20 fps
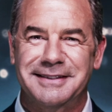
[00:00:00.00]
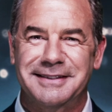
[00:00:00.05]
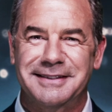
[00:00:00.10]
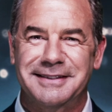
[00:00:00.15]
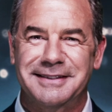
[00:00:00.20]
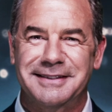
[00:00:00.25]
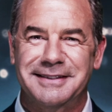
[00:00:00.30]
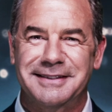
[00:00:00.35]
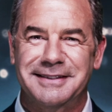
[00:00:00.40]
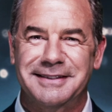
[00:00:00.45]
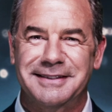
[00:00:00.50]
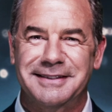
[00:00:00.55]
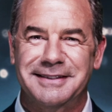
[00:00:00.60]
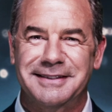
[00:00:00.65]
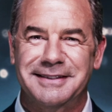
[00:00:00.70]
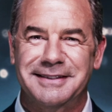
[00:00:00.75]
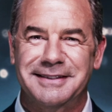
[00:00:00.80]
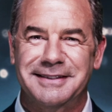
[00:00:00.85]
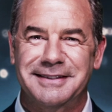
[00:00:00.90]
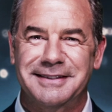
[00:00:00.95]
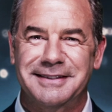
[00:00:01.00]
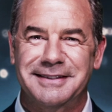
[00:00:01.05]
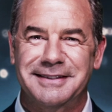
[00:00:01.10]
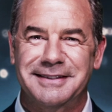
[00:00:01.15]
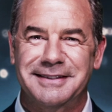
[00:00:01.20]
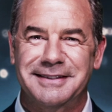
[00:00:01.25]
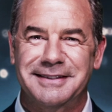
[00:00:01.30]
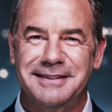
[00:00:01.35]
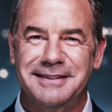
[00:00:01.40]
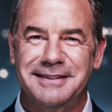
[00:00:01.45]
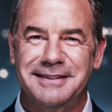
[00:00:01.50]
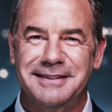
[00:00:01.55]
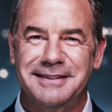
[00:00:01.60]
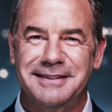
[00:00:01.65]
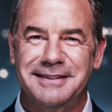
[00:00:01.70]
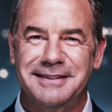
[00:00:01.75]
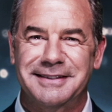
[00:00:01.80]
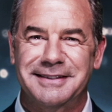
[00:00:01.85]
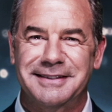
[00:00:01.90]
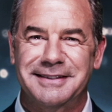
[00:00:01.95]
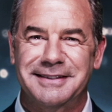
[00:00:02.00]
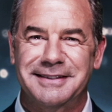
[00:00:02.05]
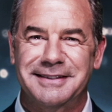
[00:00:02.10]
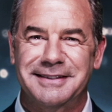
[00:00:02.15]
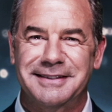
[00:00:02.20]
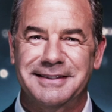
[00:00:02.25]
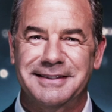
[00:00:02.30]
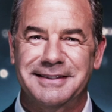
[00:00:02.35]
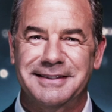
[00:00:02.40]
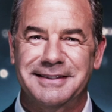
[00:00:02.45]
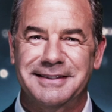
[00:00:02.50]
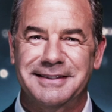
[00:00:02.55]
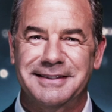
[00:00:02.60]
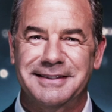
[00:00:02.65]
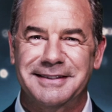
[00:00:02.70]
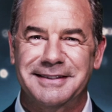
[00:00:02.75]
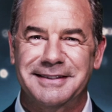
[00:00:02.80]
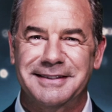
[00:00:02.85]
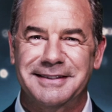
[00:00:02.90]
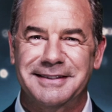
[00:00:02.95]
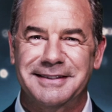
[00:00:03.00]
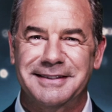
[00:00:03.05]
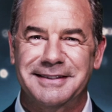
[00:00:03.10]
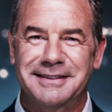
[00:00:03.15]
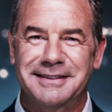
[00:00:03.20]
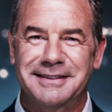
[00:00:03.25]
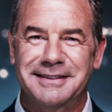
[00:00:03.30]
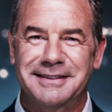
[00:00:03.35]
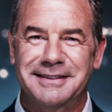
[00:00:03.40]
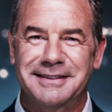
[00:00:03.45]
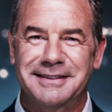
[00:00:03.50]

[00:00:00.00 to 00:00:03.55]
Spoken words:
[no speech]